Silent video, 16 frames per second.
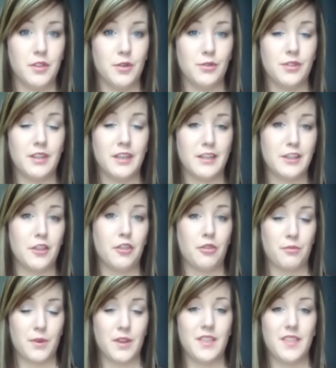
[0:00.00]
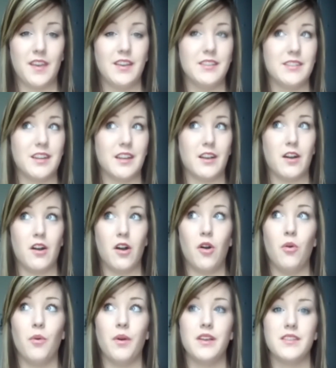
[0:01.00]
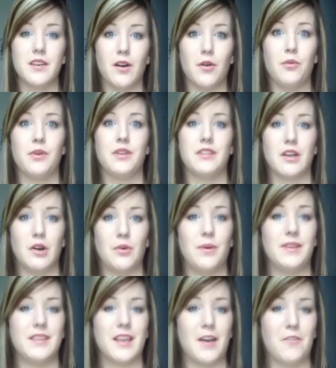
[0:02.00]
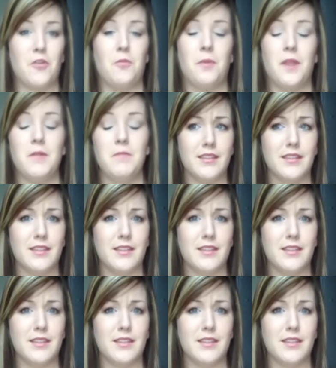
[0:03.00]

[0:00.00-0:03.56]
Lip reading: Those are, like, the three things that I always, always, always have open.